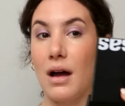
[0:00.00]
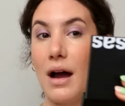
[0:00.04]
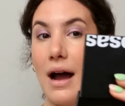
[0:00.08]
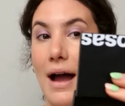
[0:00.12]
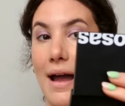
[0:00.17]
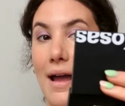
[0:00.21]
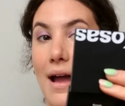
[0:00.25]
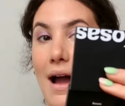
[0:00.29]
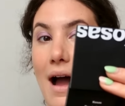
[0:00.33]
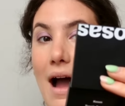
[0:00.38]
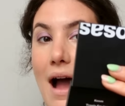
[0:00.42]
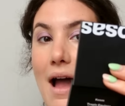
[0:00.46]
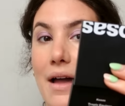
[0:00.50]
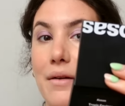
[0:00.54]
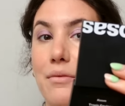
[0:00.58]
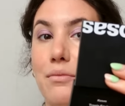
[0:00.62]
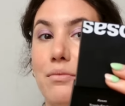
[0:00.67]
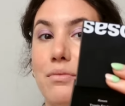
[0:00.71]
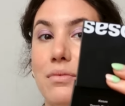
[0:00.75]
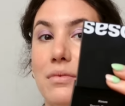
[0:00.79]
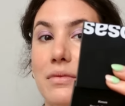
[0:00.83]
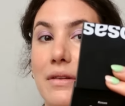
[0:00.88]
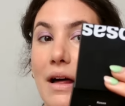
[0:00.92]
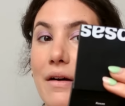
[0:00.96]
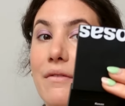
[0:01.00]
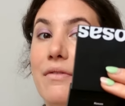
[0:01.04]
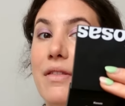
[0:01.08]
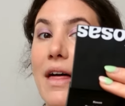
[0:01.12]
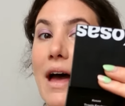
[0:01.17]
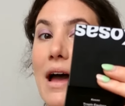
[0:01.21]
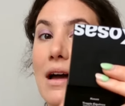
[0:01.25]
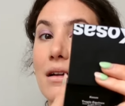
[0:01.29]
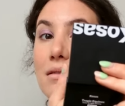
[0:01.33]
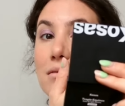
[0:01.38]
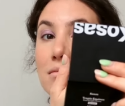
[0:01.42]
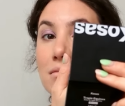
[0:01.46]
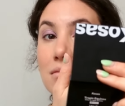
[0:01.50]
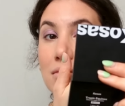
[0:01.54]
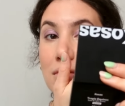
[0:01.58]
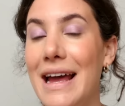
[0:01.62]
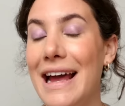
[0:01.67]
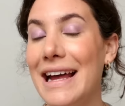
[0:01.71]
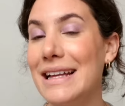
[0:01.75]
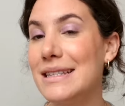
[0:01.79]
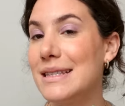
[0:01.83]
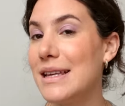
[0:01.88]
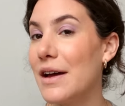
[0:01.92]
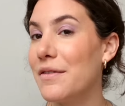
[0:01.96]
I, I love that.
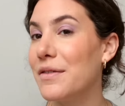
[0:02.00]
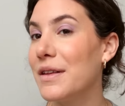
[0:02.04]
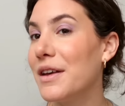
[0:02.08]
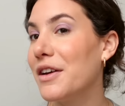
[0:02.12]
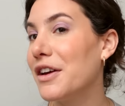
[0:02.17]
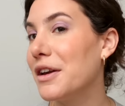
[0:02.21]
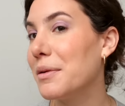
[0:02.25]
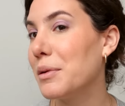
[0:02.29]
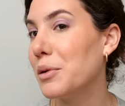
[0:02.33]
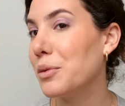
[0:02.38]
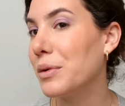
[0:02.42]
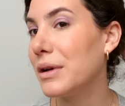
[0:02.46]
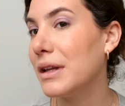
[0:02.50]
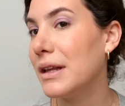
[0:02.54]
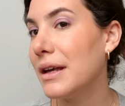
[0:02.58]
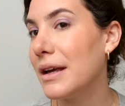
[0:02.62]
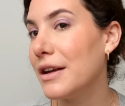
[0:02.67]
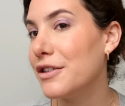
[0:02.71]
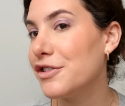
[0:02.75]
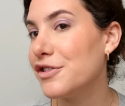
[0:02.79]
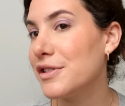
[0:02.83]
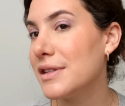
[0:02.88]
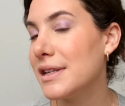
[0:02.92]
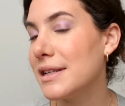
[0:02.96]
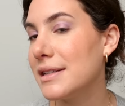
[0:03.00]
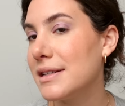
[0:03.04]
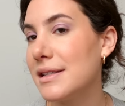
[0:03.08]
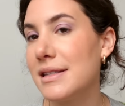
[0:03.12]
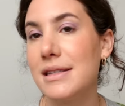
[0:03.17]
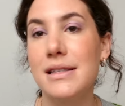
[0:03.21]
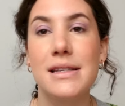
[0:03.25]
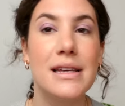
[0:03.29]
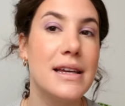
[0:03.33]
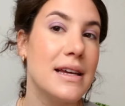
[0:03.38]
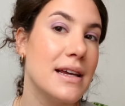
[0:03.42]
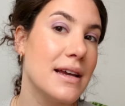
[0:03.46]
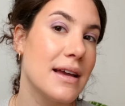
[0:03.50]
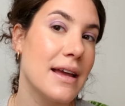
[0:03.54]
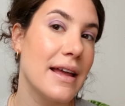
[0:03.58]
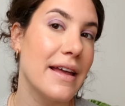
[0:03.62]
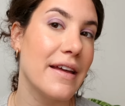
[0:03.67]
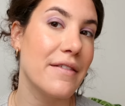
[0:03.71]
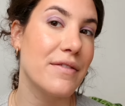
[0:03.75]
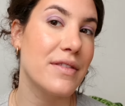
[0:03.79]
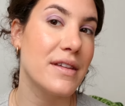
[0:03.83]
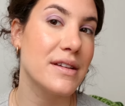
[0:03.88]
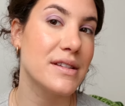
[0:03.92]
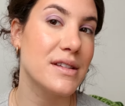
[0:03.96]
It's definitely going to be really interesting to see
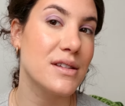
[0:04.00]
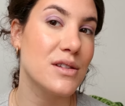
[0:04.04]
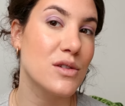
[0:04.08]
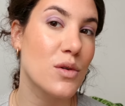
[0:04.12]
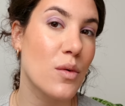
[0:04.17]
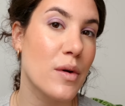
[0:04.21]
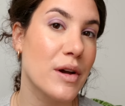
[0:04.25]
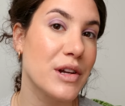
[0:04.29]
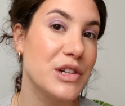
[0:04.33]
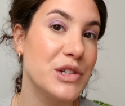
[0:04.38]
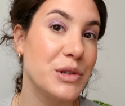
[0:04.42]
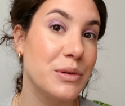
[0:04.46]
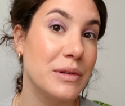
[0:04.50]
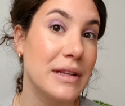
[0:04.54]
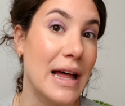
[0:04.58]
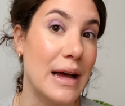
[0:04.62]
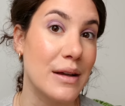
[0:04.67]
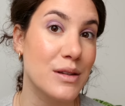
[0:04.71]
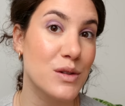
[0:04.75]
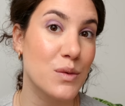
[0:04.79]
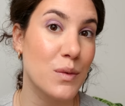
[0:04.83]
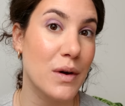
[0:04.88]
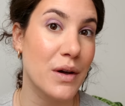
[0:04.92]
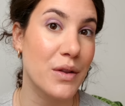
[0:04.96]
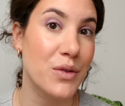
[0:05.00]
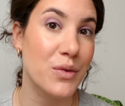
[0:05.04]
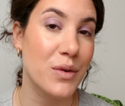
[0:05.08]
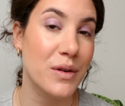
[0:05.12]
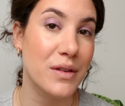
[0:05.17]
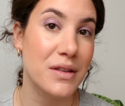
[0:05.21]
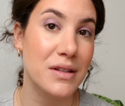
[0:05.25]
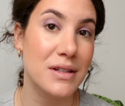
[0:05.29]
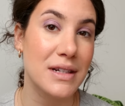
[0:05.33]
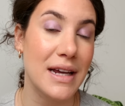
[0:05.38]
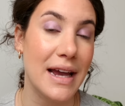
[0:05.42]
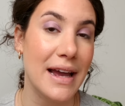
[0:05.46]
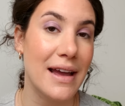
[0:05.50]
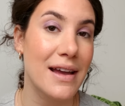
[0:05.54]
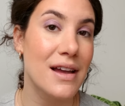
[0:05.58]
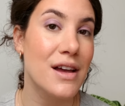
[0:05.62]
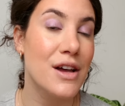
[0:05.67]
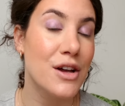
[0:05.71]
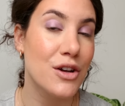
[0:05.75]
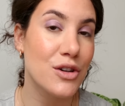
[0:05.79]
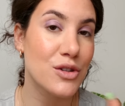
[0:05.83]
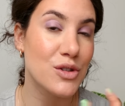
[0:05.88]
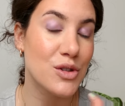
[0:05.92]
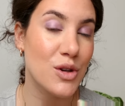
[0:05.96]
if this is going to last well throughout the day.
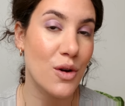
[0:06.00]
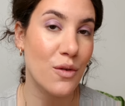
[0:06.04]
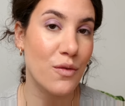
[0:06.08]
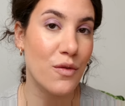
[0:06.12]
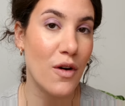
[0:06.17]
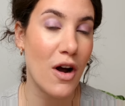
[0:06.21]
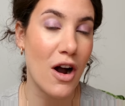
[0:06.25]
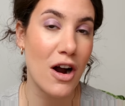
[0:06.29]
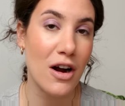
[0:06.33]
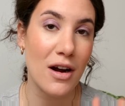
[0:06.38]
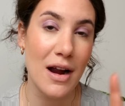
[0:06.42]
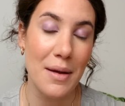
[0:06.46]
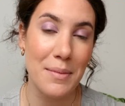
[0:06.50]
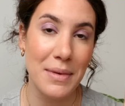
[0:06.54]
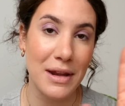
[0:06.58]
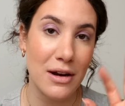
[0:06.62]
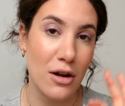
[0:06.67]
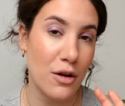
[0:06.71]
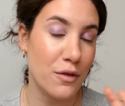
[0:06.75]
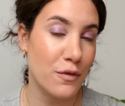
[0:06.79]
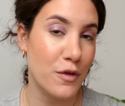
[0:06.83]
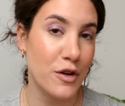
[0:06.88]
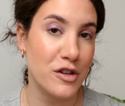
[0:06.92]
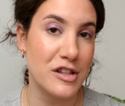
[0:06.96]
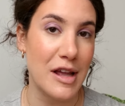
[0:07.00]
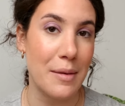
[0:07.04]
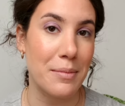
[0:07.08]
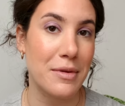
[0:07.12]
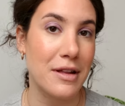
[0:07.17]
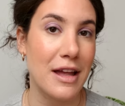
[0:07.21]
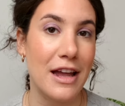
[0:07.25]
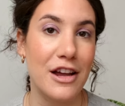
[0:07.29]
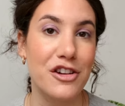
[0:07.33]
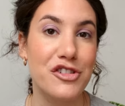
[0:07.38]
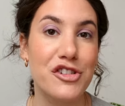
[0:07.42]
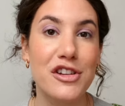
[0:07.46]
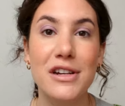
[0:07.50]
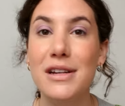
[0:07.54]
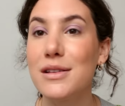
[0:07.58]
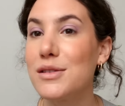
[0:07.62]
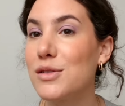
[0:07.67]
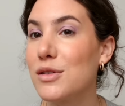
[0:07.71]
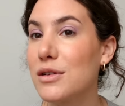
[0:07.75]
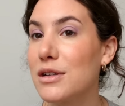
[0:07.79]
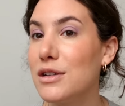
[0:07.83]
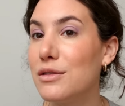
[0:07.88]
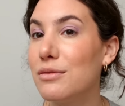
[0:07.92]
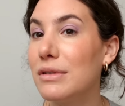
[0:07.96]
So far, I mean, on first application, it's
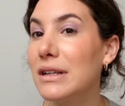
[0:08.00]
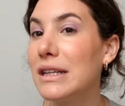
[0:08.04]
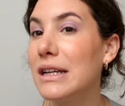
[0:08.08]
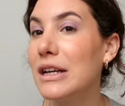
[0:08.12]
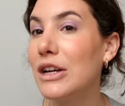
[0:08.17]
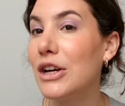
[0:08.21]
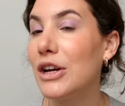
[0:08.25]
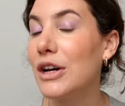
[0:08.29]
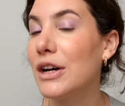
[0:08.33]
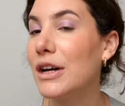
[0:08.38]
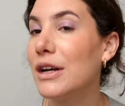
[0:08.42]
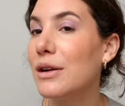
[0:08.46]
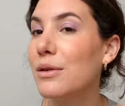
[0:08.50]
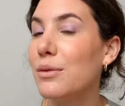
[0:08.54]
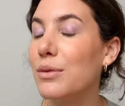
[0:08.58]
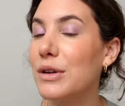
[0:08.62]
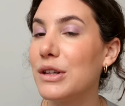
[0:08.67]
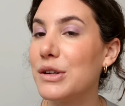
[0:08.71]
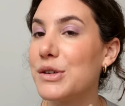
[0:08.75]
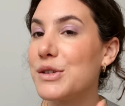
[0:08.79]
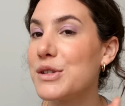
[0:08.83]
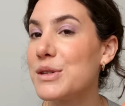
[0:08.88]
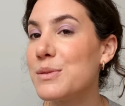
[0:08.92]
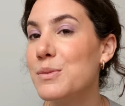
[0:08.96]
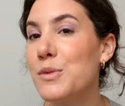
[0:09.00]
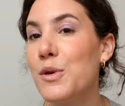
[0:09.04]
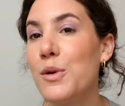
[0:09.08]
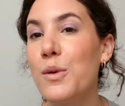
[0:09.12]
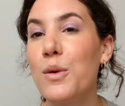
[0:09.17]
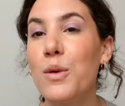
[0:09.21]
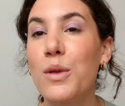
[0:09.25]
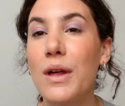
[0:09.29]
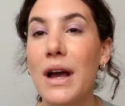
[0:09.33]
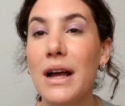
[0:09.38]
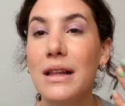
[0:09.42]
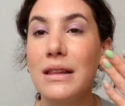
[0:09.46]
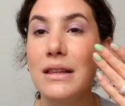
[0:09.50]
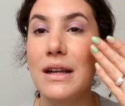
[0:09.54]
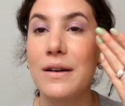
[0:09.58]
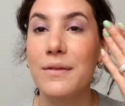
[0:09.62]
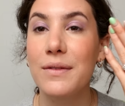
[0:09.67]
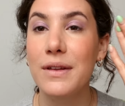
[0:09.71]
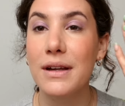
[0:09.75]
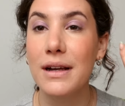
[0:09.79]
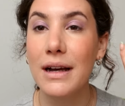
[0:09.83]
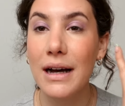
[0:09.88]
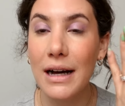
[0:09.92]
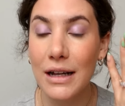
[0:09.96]
looking really good, really smooth. I
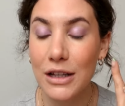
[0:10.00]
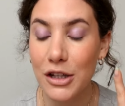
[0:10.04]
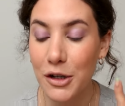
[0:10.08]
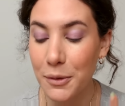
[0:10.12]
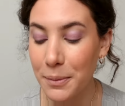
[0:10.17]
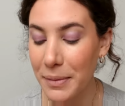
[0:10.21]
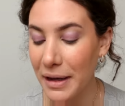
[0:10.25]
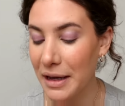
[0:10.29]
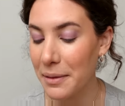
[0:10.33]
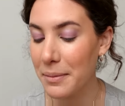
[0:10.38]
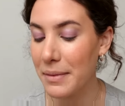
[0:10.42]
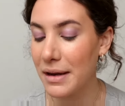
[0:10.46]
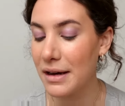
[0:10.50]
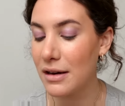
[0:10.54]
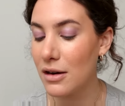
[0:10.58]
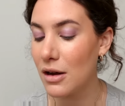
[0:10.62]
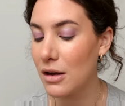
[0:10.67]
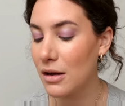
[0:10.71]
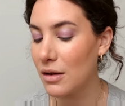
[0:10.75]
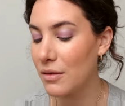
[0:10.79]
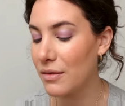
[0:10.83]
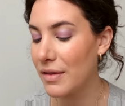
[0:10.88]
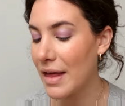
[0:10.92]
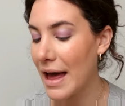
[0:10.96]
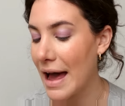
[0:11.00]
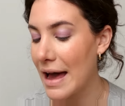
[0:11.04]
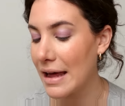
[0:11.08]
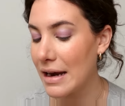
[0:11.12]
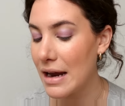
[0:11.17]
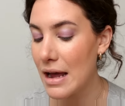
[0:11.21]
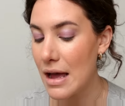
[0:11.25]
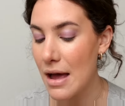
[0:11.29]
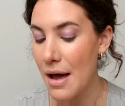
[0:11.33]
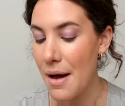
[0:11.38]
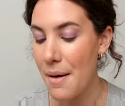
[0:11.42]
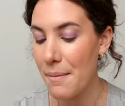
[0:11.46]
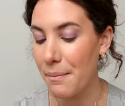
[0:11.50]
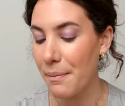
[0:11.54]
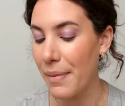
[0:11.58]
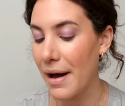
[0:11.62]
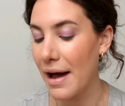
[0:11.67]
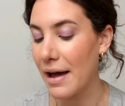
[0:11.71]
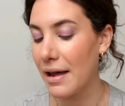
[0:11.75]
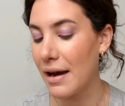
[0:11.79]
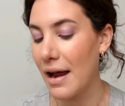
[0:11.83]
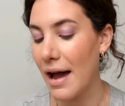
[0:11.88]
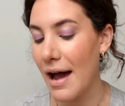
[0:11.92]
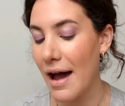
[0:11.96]
love the color pigment and all of that,
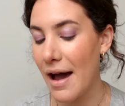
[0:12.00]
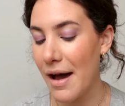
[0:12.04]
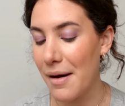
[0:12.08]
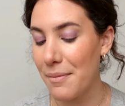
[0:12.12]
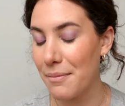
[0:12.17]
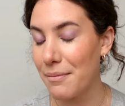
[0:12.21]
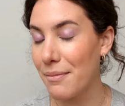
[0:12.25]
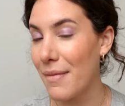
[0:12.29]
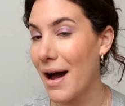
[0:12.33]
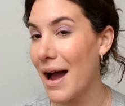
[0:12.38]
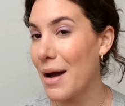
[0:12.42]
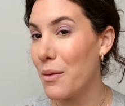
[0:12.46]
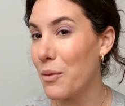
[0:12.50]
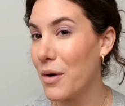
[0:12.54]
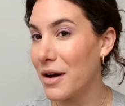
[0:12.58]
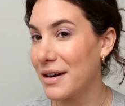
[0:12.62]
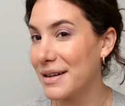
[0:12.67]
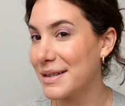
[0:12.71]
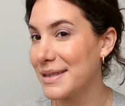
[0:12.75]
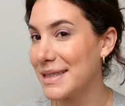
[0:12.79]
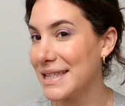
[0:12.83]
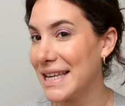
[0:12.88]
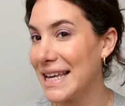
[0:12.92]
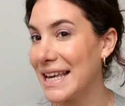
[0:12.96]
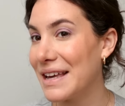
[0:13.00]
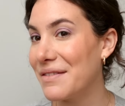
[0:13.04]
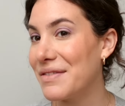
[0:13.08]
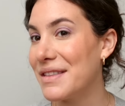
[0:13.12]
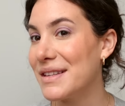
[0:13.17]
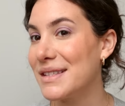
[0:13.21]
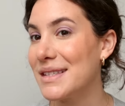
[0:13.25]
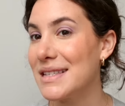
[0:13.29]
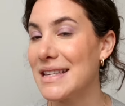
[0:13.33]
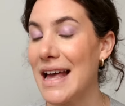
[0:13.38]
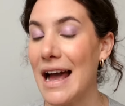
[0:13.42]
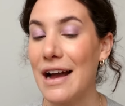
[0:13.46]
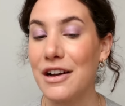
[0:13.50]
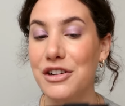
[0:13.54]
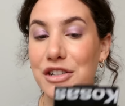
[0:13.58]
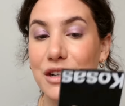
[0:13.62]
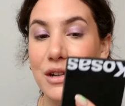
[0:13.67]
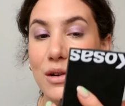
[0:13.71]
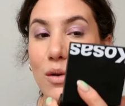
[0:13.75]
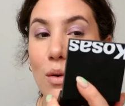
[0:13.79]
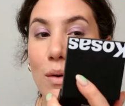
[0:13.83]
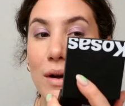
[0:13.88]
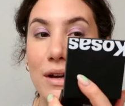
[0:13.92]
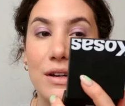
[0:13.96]
but um, I want to see if this is
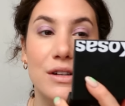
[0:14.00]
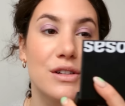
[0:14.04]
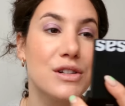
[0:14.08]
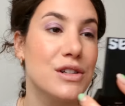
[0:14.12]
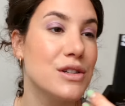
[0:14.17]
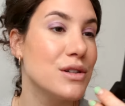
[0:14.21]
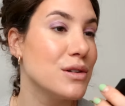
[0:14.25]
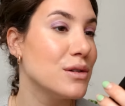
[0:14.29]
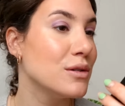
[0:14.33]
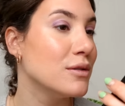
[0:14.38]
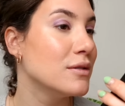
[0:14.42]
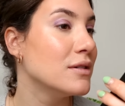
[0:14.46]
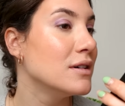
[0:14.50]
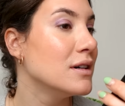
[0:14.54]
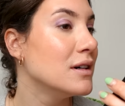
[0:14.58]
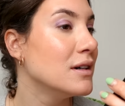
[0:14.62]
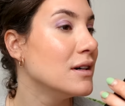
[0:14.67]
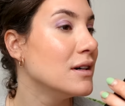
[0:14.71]
actually going to